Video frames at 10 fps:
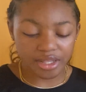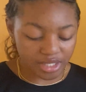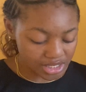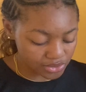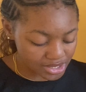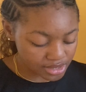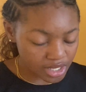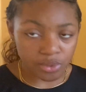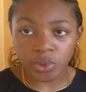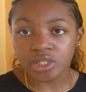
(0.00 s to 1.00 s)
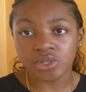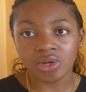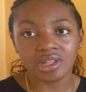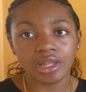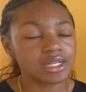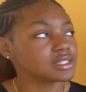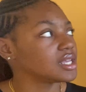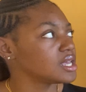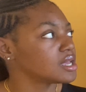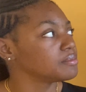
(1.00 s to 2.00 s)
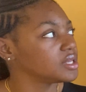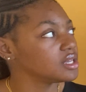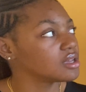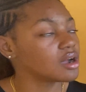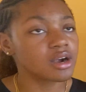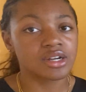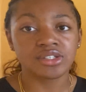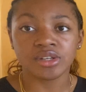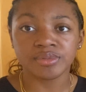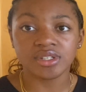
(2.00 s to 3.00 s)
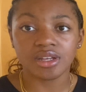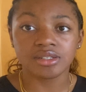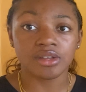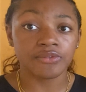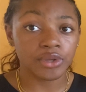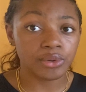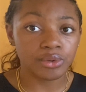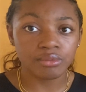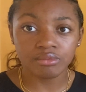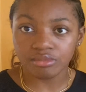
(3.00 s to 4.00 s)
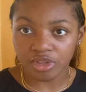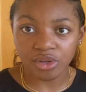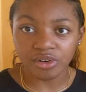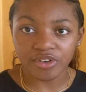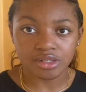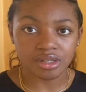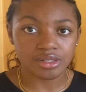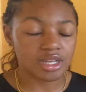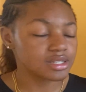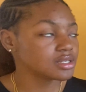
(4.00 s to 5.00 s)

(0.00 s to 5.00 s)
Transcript: this question, we're told that A and B are subsets of U, the universal set,